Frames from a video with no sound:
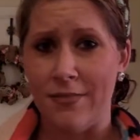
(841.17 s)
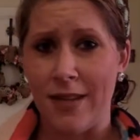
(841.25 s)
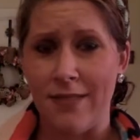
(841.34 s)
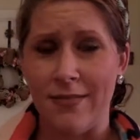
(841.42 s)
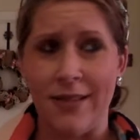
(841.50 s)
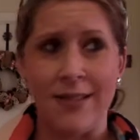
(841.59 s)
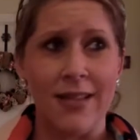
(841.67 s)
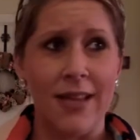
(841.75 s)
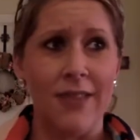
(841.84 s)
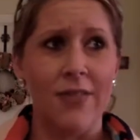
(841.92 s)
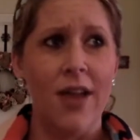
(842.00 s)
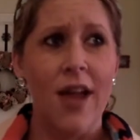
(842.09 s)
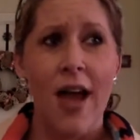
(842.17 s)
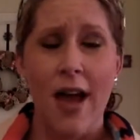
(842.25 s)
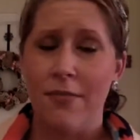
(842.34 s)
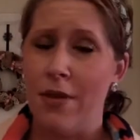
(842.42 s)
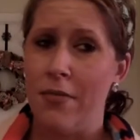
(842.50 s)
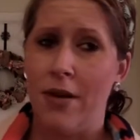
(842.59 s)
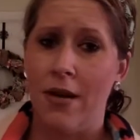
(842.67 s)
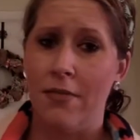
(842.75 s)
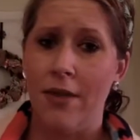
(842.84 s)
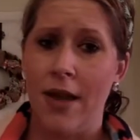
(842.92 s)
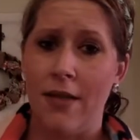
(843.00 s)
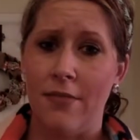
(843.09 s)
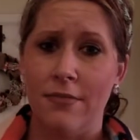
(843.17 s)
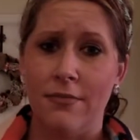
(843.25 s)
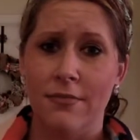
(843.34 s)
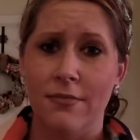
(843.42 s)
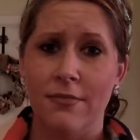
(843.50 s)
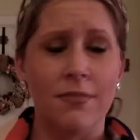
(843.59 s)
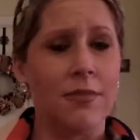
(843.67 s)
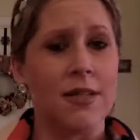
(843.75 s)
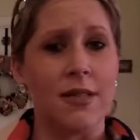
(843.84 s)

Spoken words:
and like Dave, and my mom and my